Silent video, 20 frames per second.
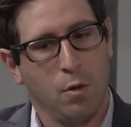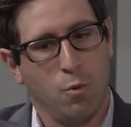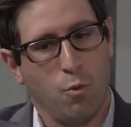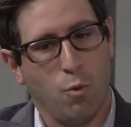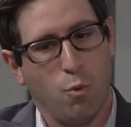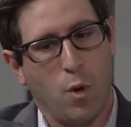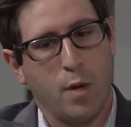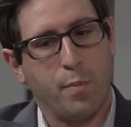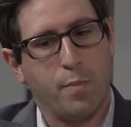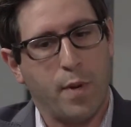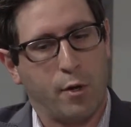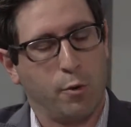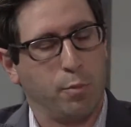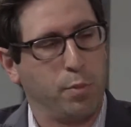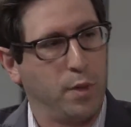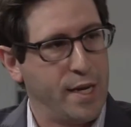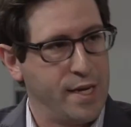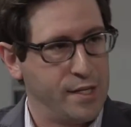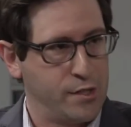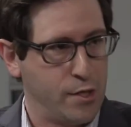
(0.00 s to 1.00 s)
well, what better
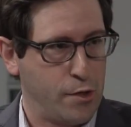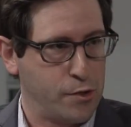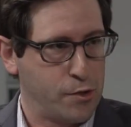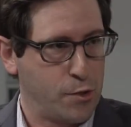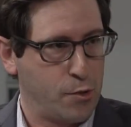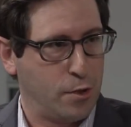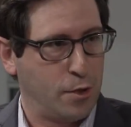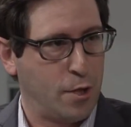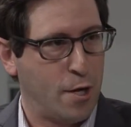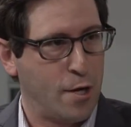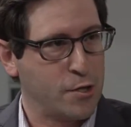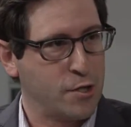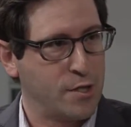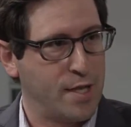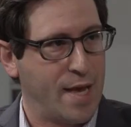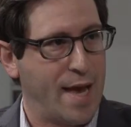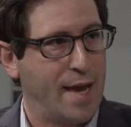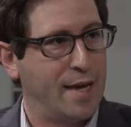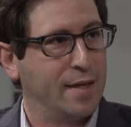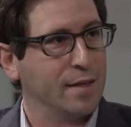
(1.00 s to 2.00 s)
place also to launch
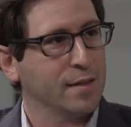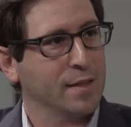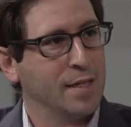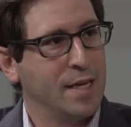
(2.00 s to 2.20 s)
that